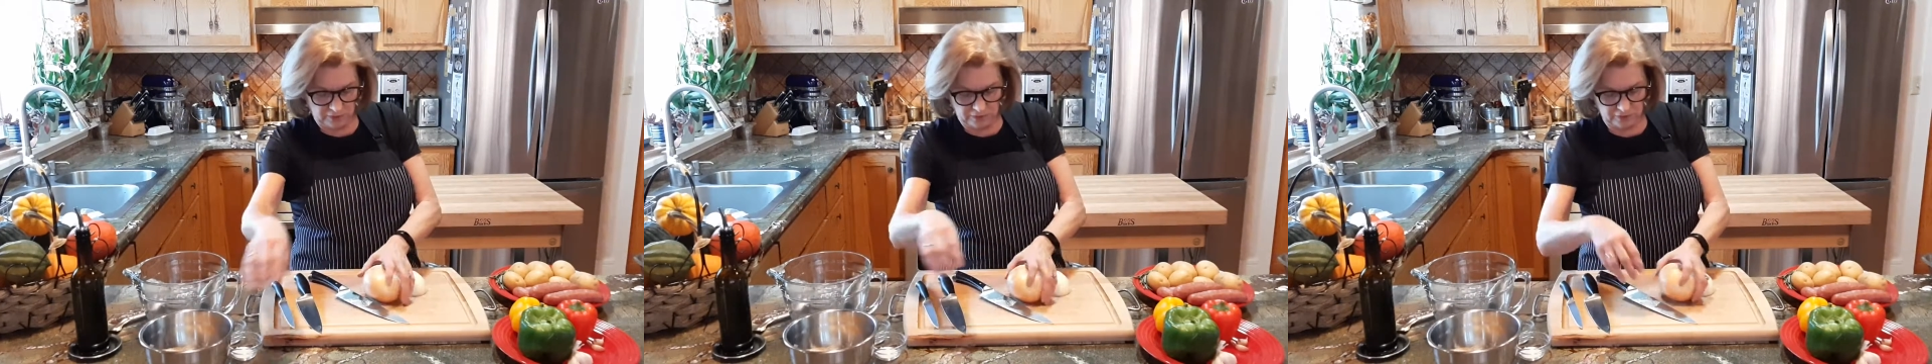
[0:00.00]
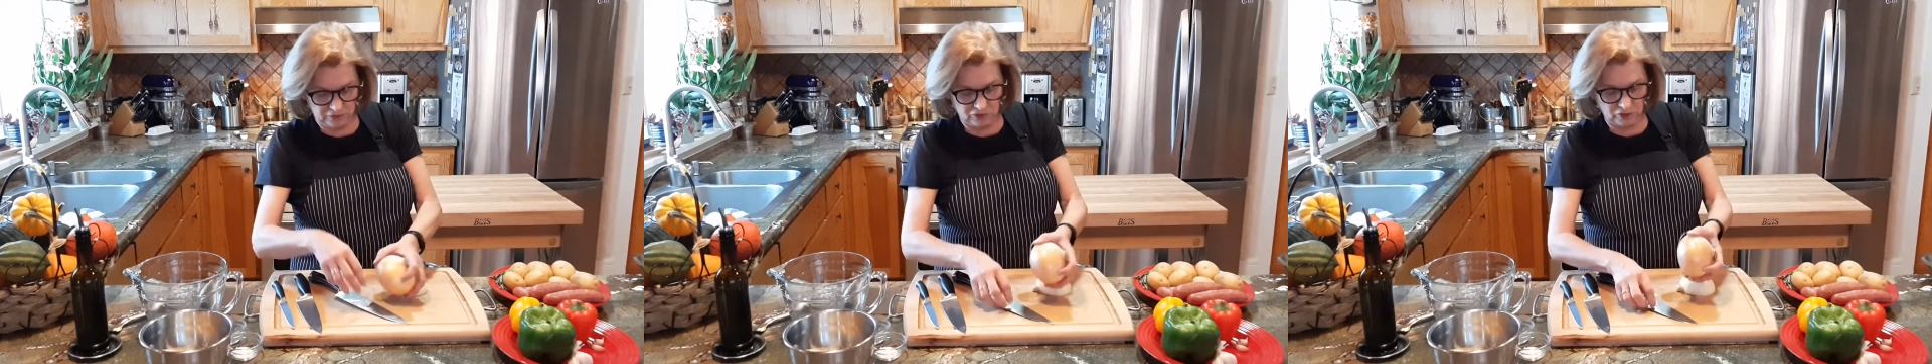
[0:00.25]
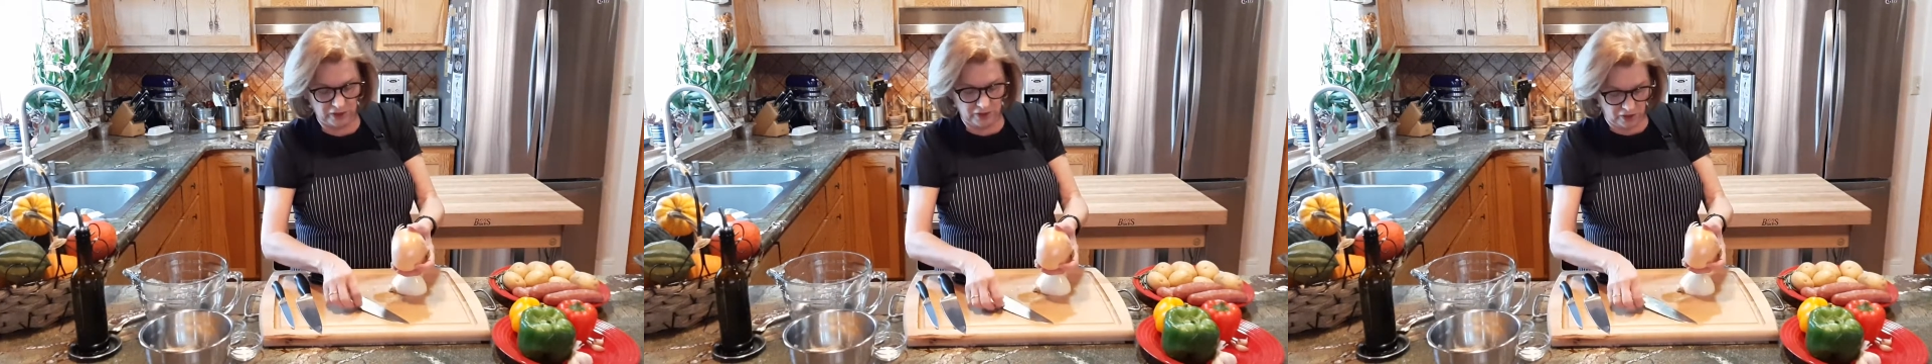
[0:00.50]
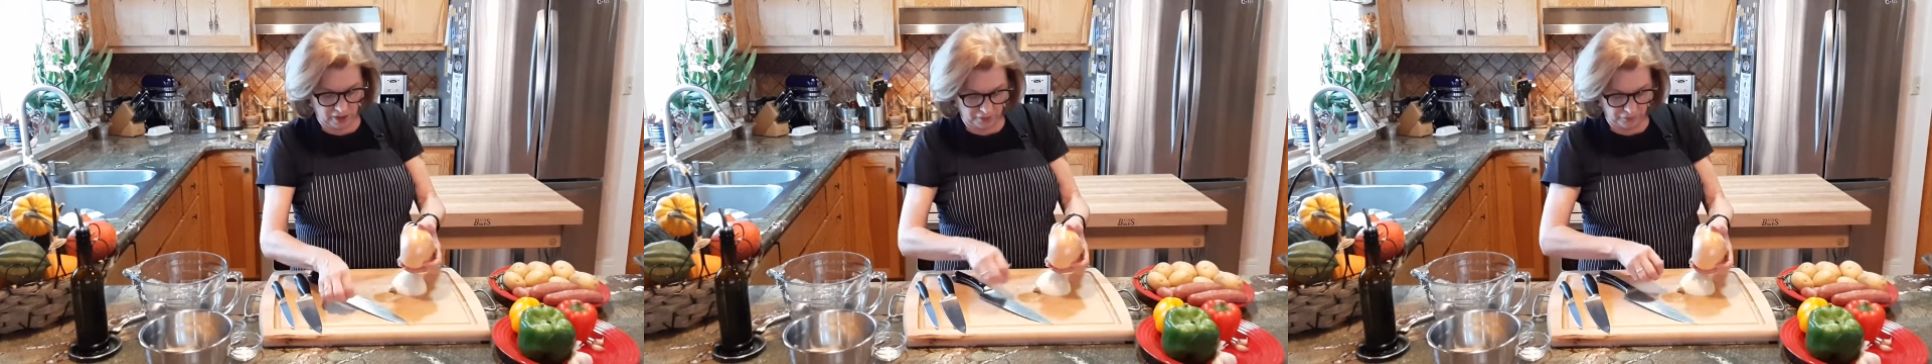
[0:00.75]
straight
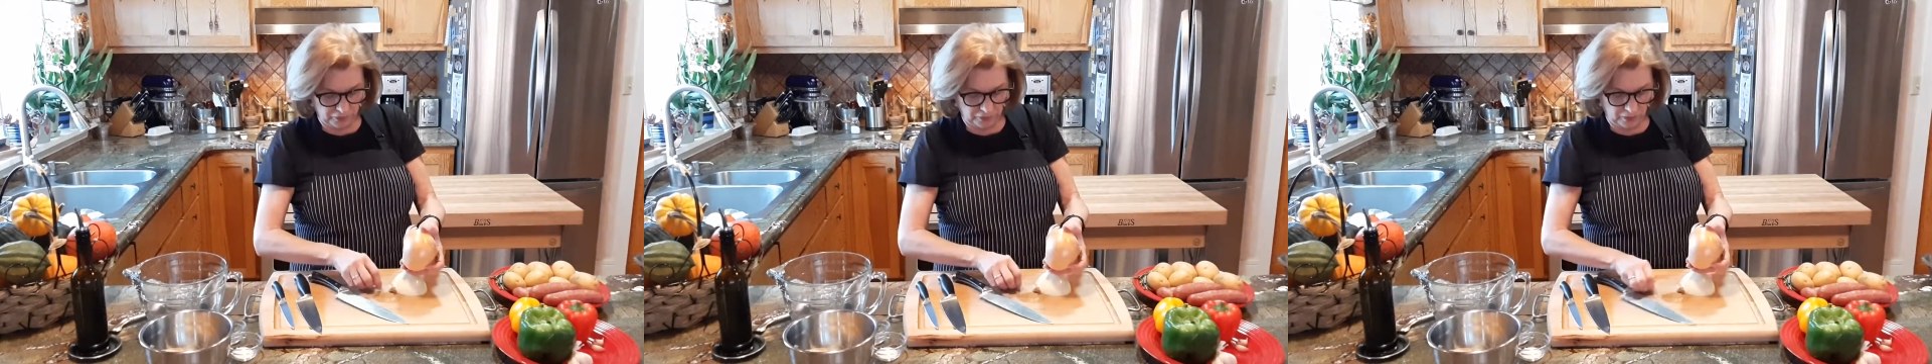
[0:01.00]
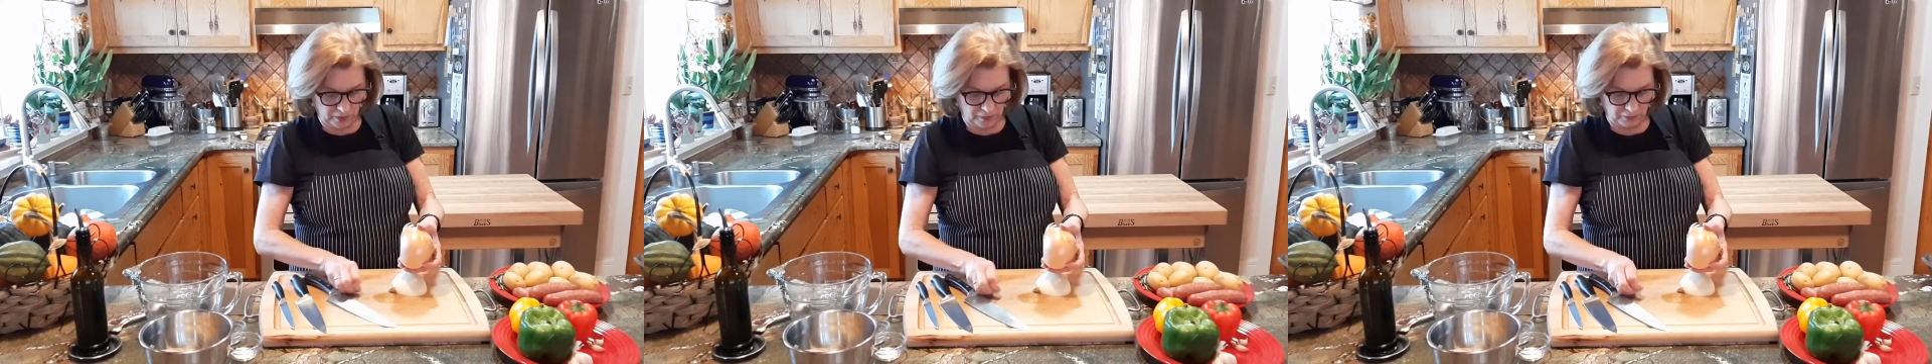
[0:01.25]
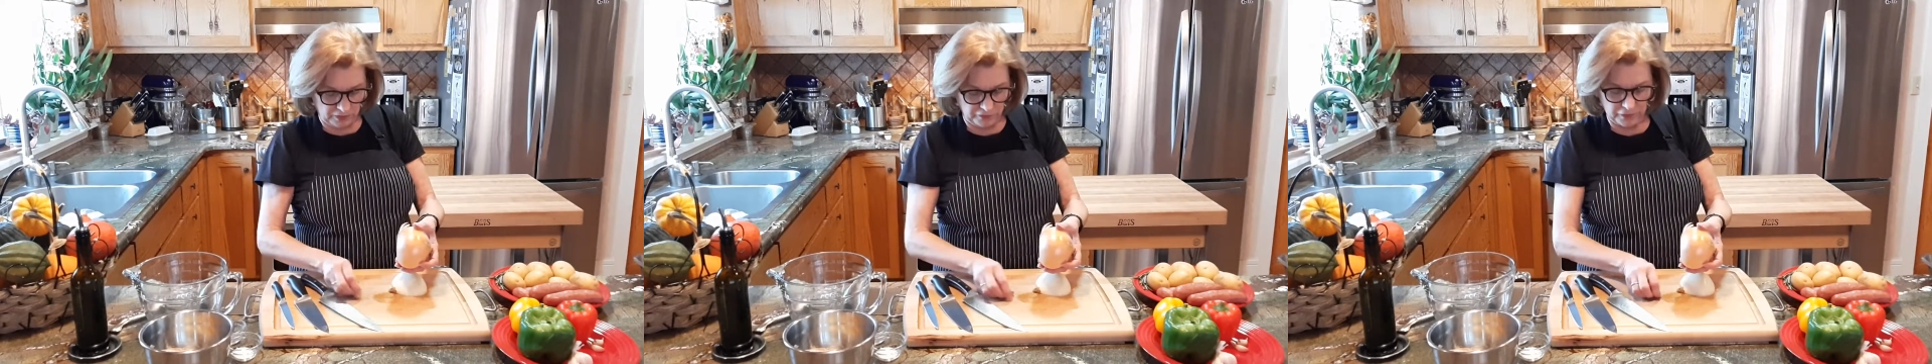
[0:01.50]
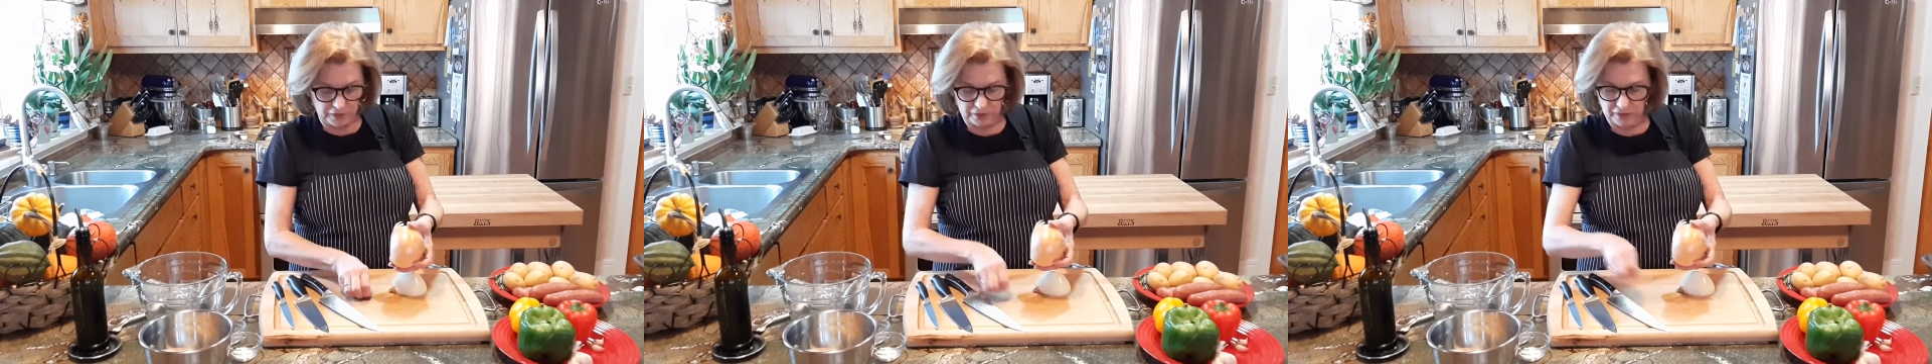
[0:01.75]
off, you know how
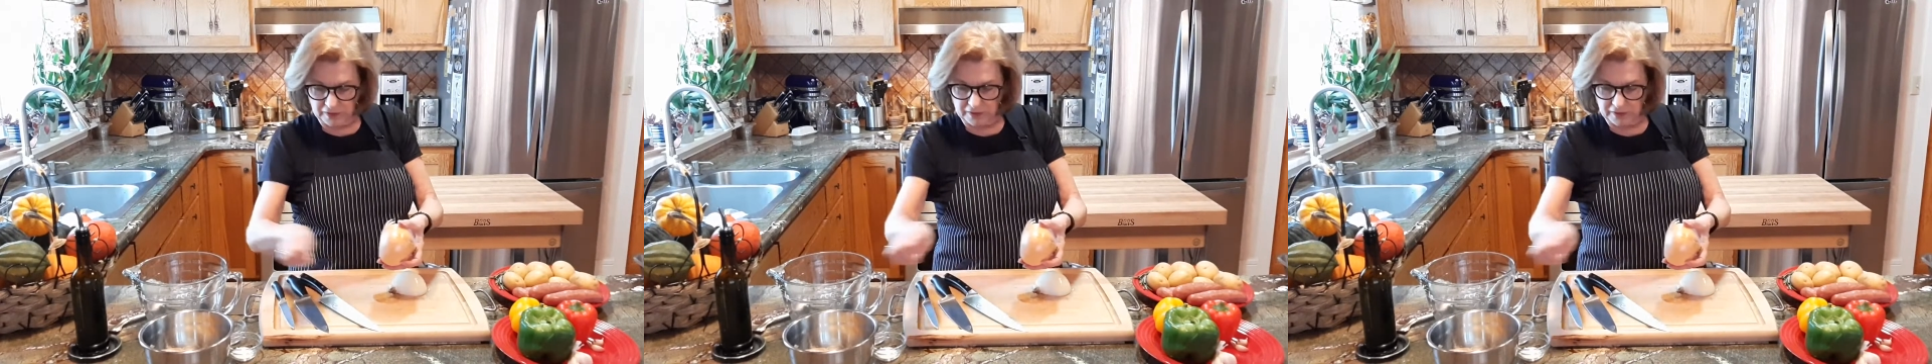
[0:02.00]
difficult that